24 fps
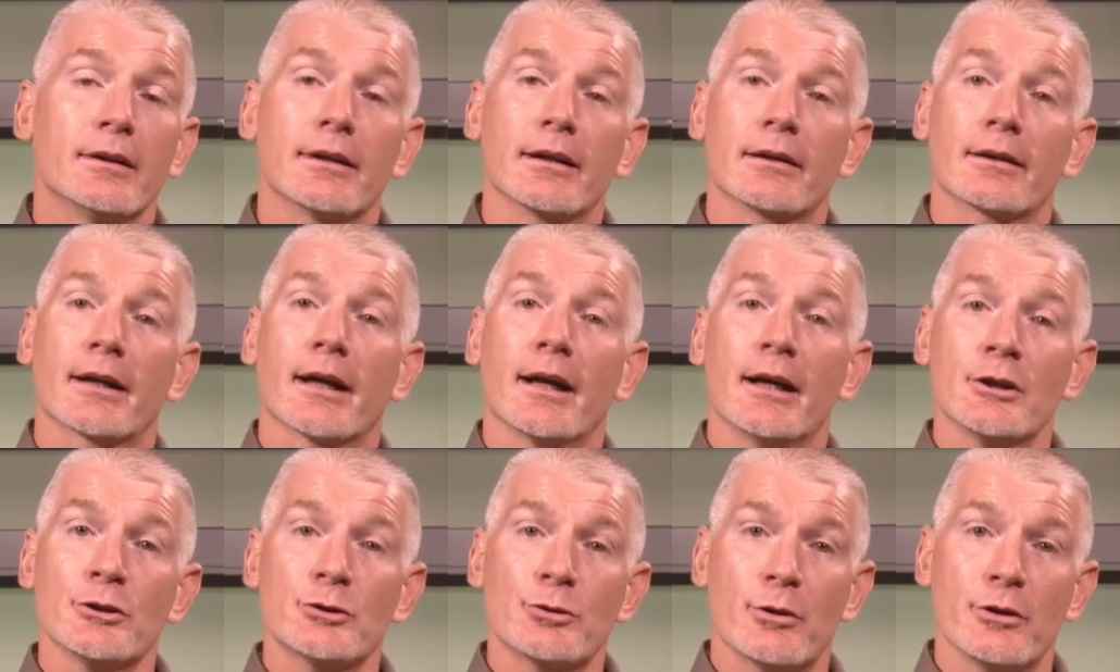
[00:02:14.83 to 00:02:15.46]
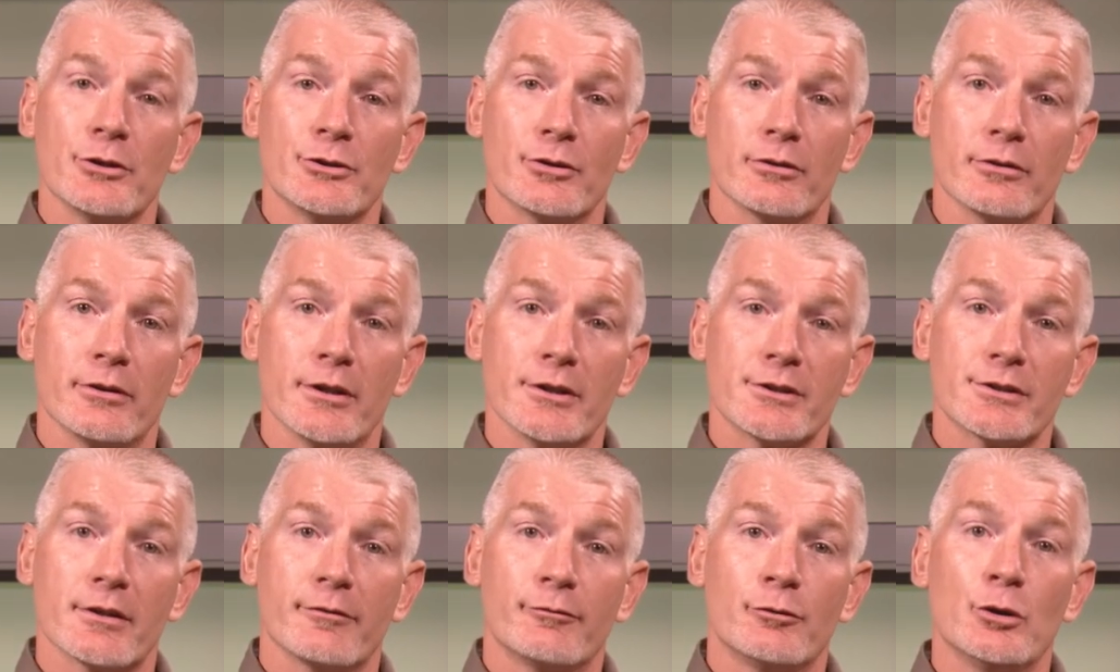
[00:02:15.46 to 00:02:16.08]
Now, contrary to
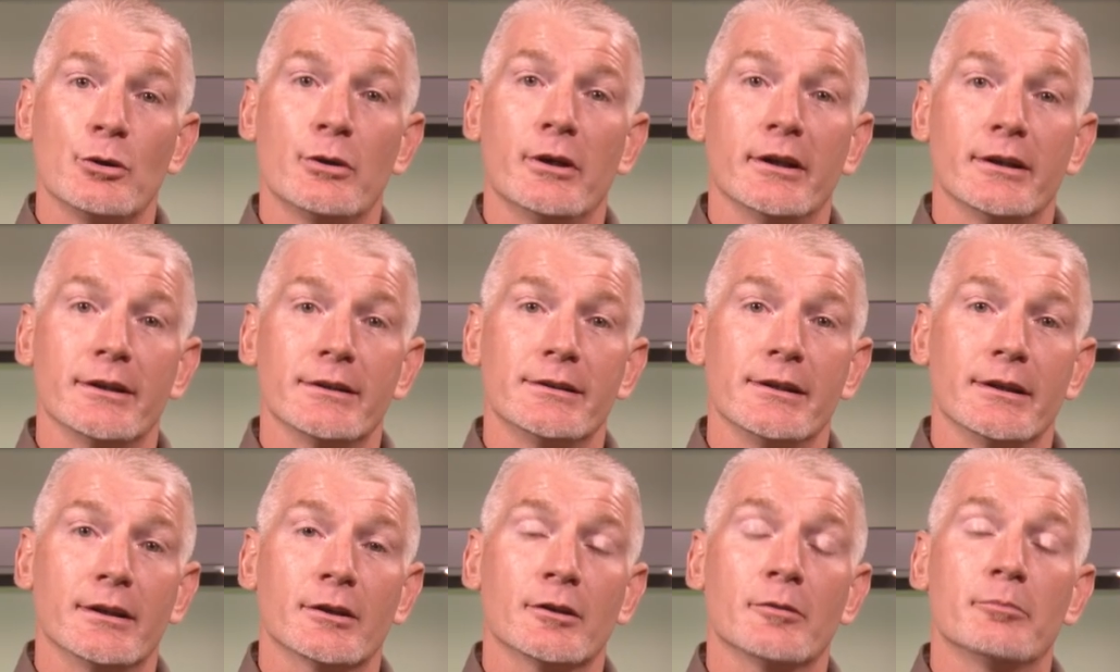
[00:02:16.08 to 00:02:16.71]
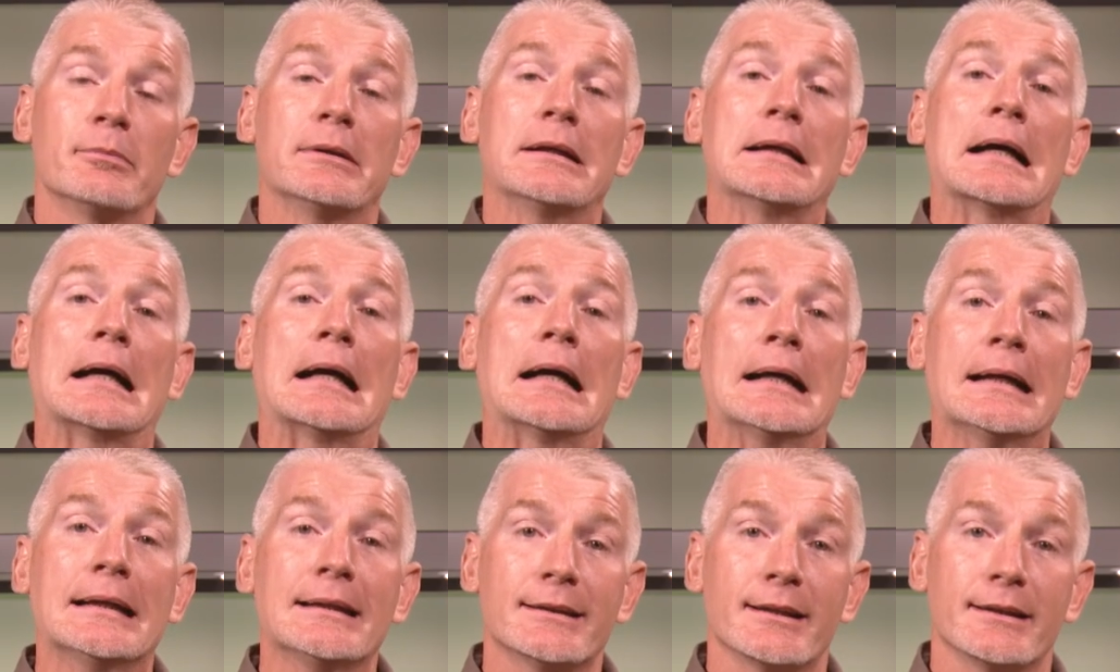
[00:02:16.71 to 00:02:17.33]
this, if you hit a deer
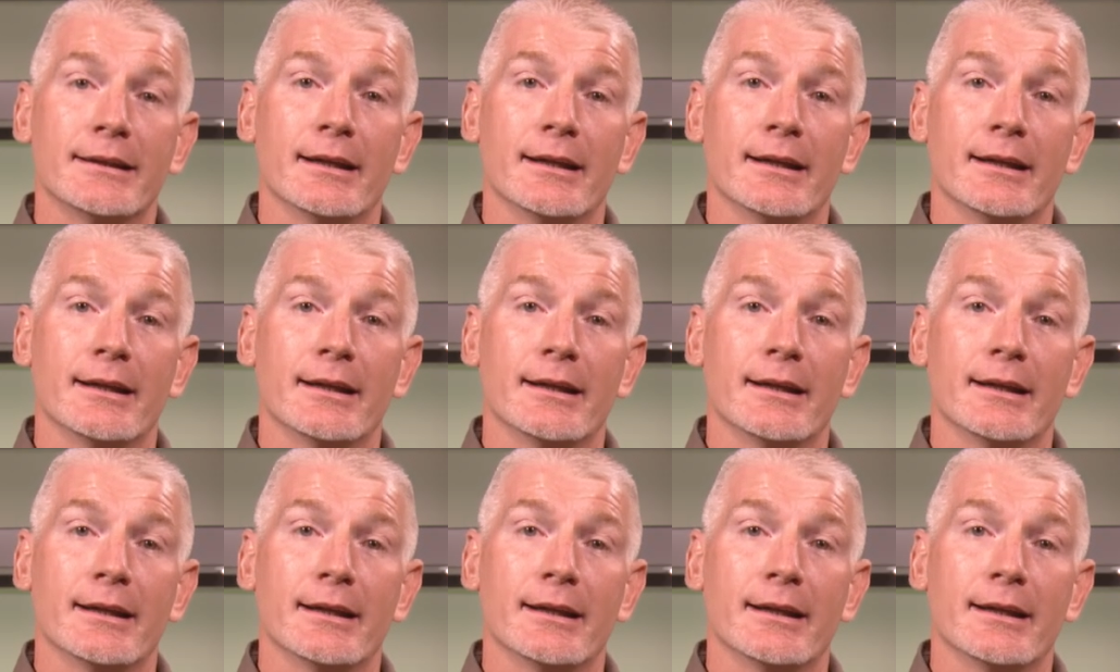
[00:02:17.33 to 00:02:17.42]
behind the